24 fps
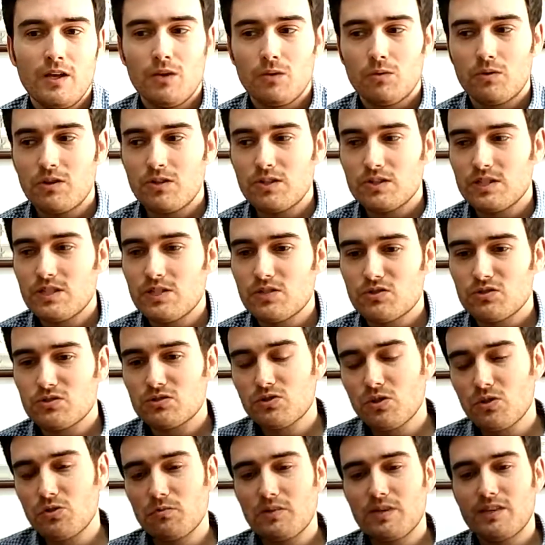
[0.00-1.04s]
One of the teachers
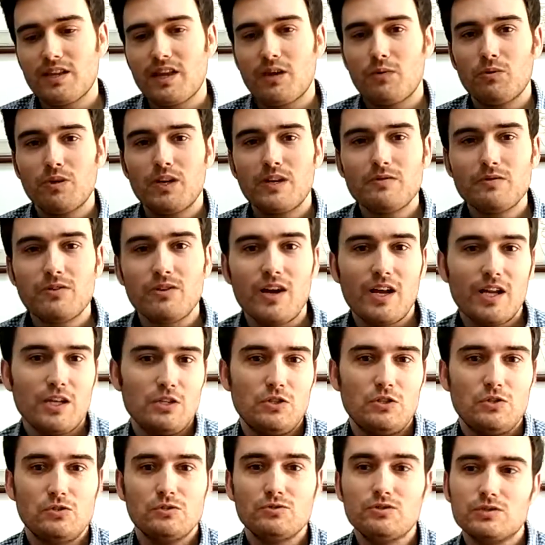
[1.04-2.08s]
told me that whenever I
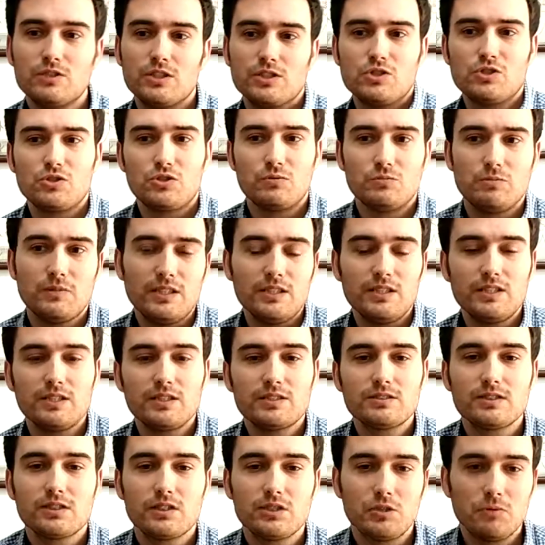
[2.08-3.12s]
use digital media
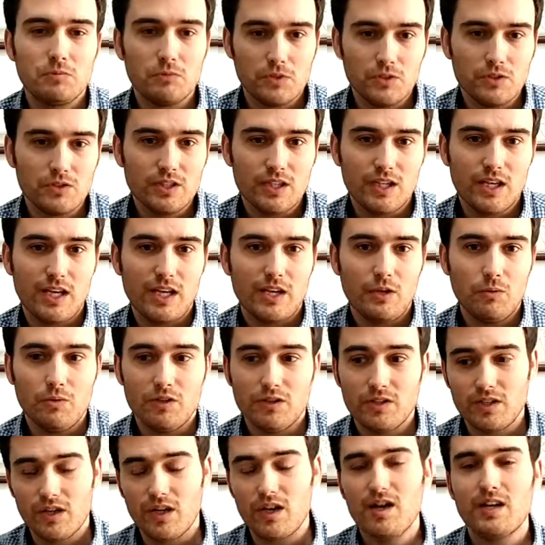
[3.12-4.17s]
to communicate
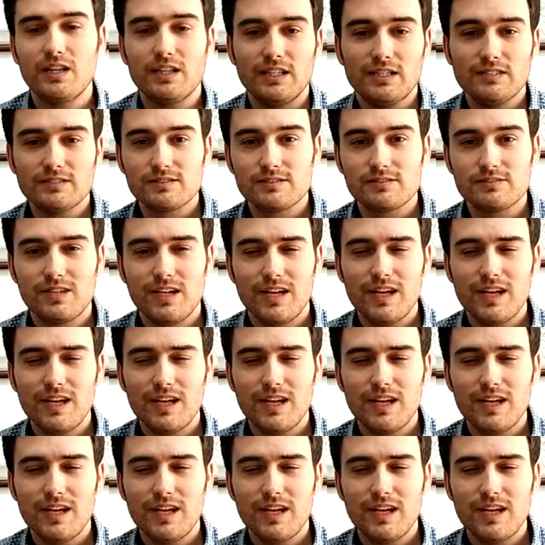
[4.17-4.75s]
with an audience,